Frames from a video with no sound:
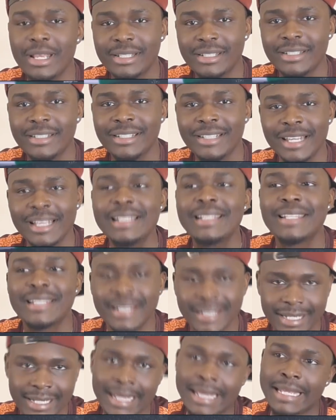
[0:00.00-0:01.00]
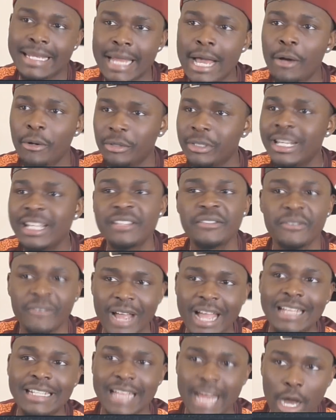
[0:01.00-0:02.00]
Messi. Let's see now. Let's
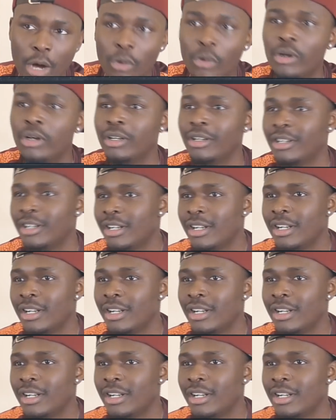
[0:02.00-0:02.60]
find out.